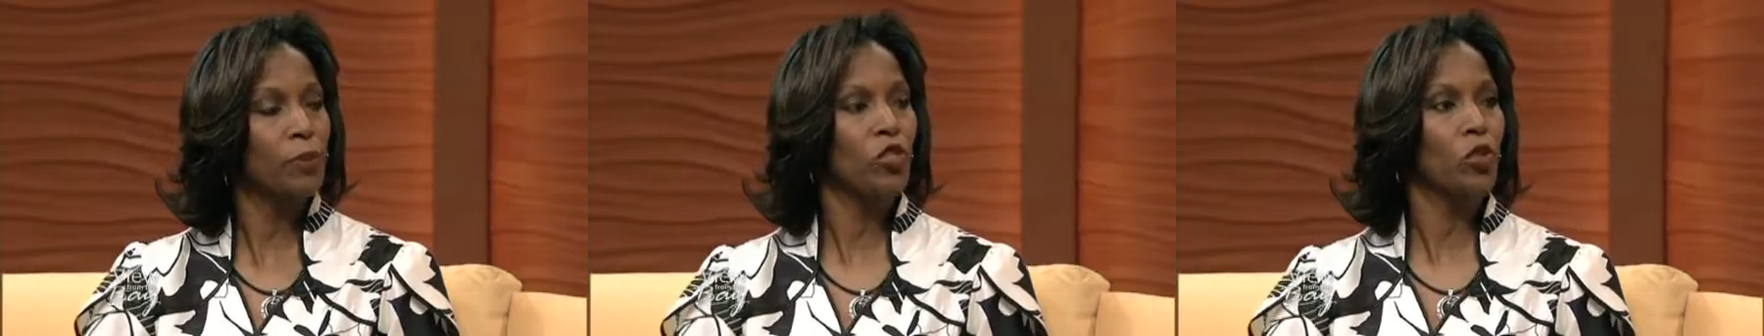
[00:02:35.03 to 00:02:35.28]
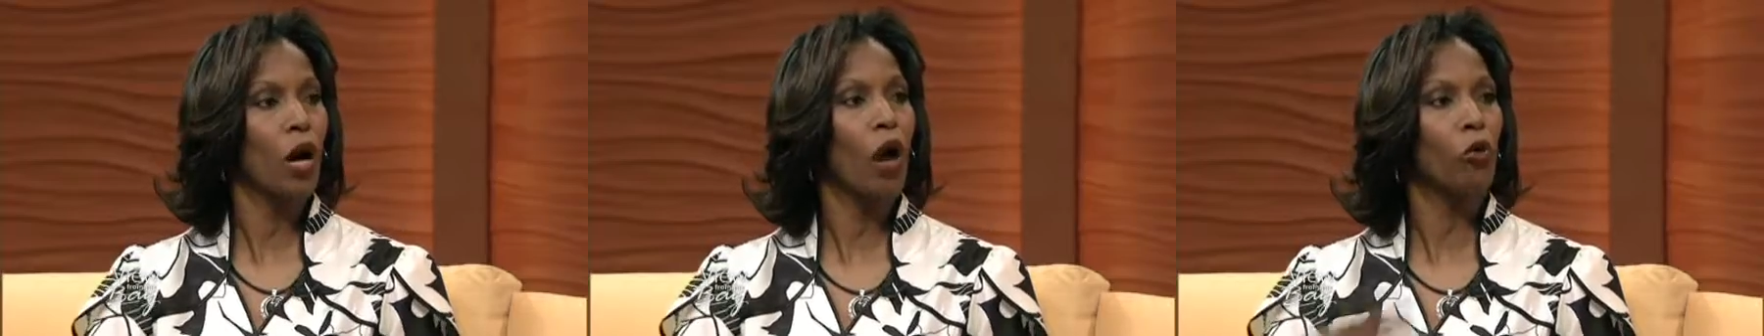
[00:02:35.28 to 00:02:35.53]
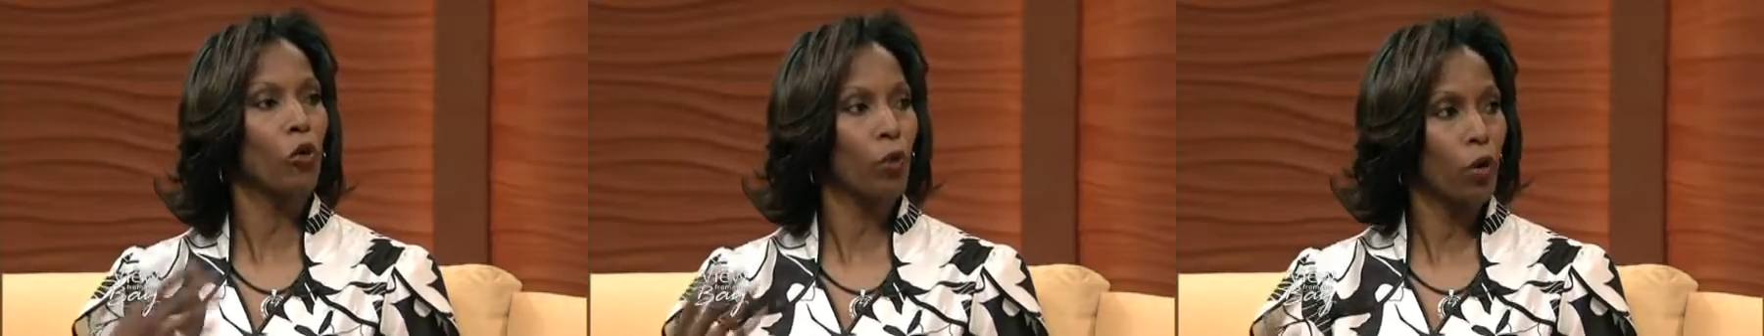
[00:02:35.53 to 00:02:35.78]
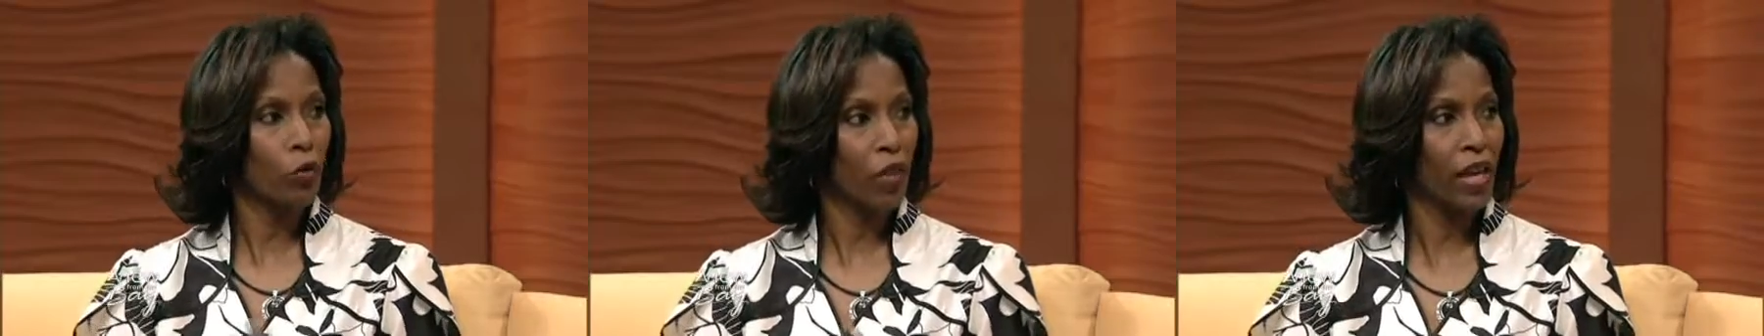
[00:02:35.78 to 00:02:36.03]
but you
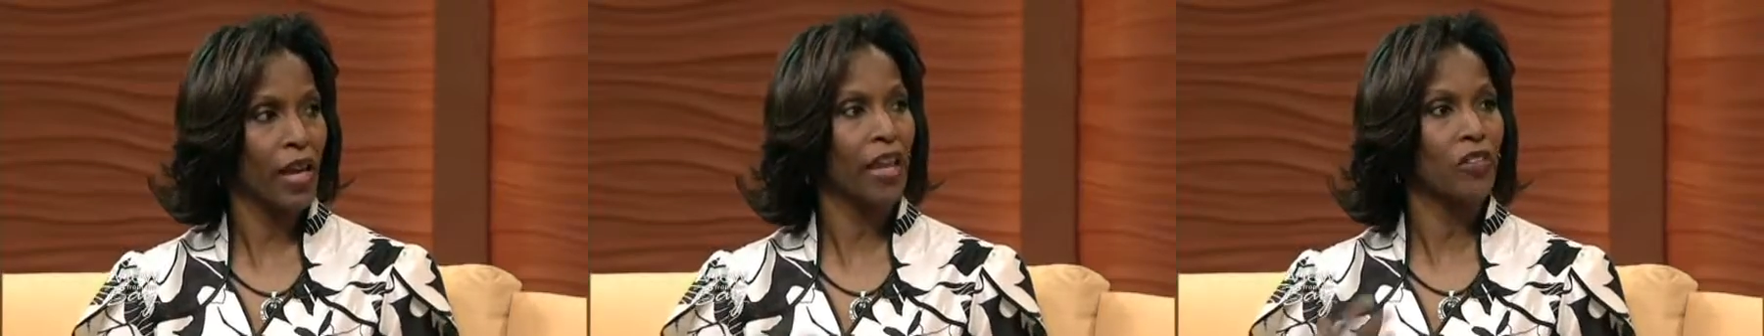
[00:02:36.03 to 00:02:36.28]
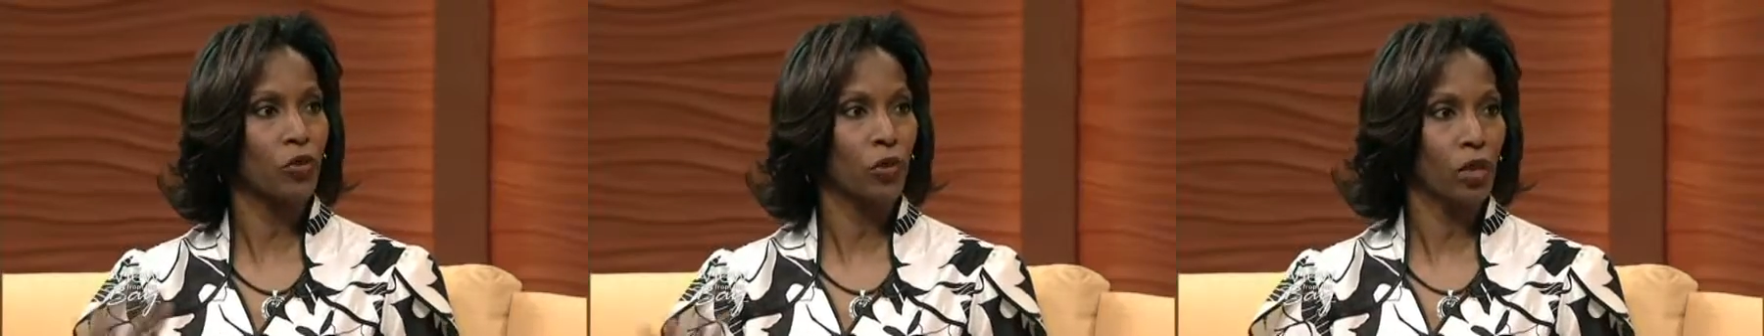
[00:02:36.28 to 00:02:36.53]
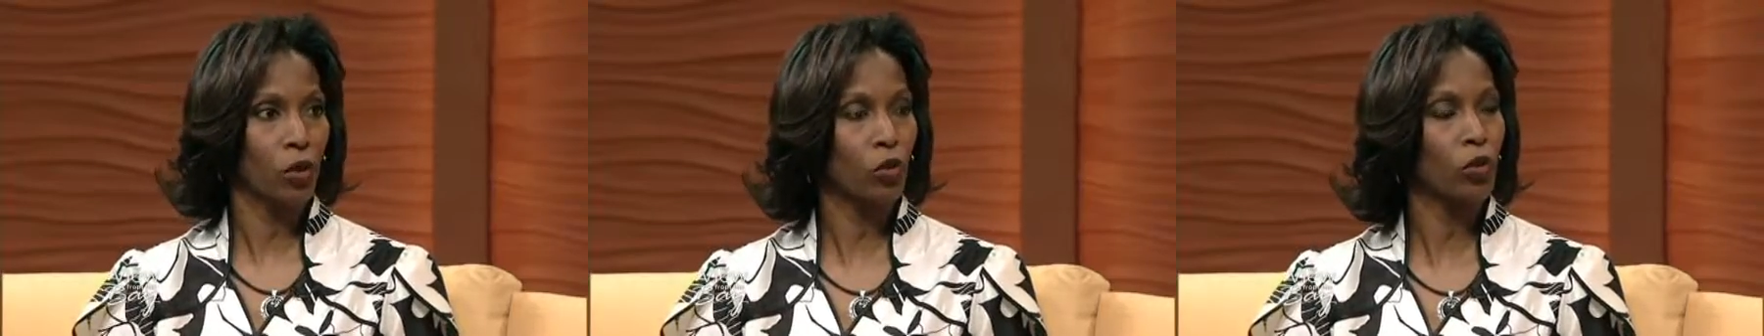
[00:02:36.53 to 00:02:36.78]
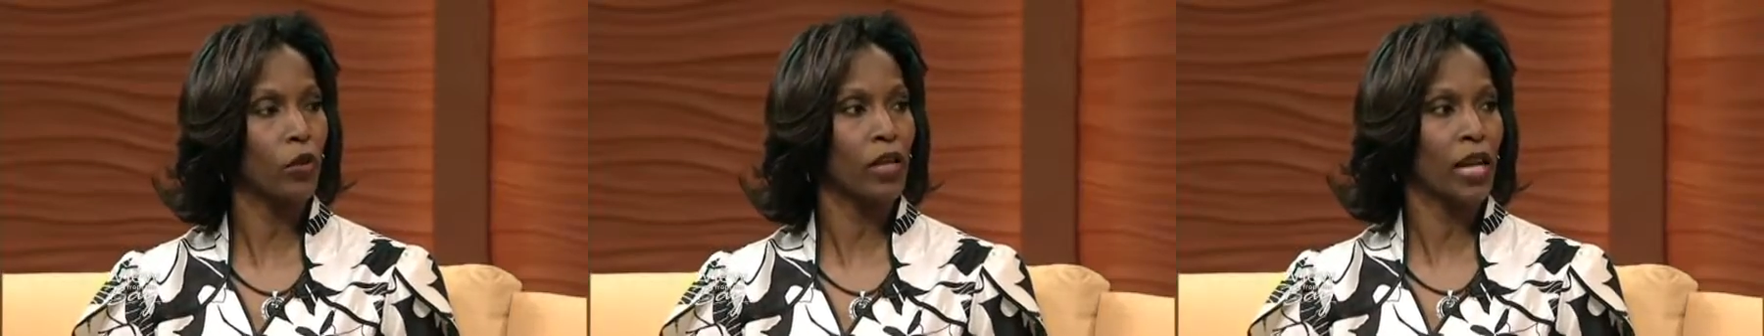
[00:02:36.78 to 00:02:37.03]
outgrow that as you get
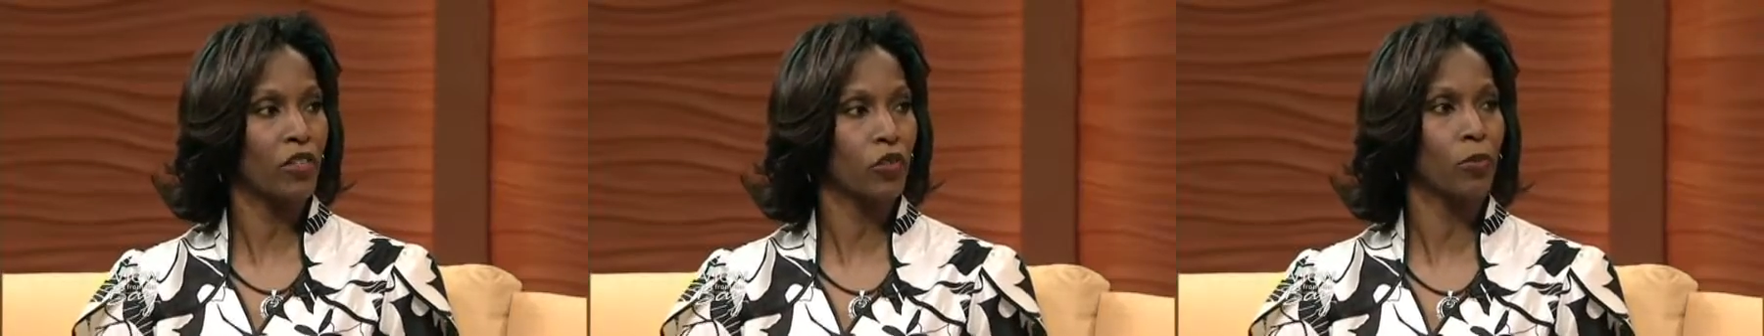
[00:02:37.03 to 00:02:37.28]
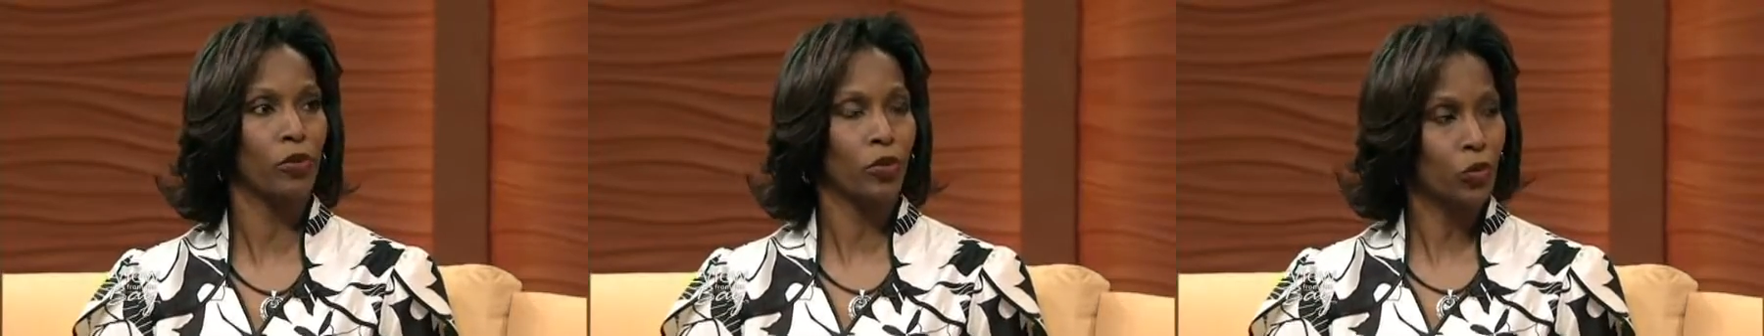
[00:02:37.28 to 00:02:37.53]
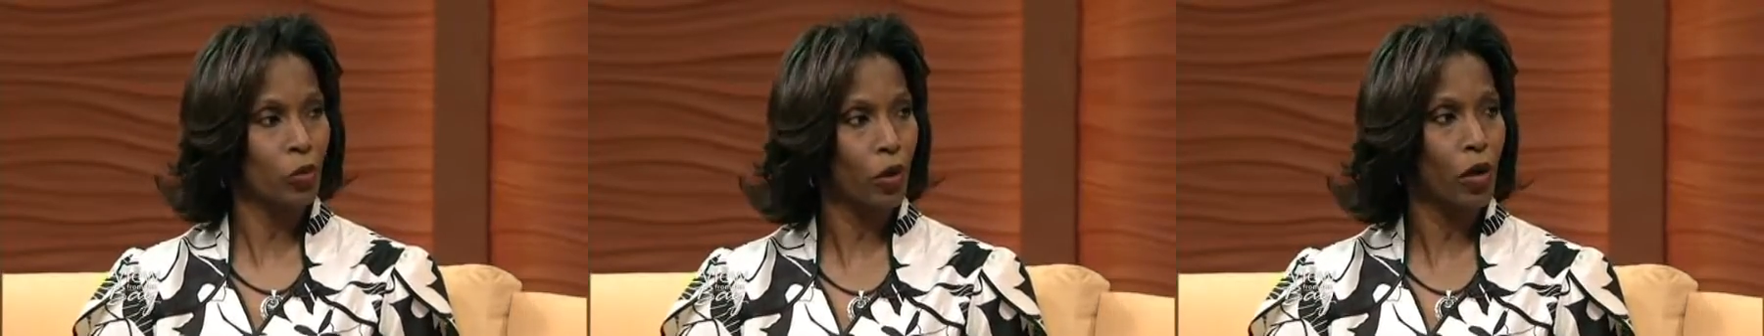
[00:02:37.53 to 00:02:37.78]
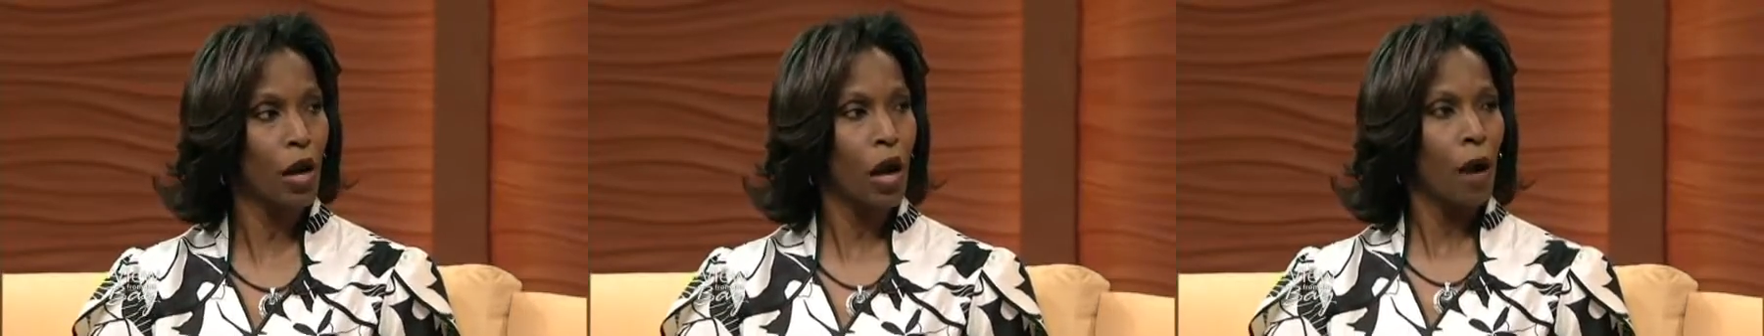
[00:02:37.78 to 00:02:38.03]
older and as you mature.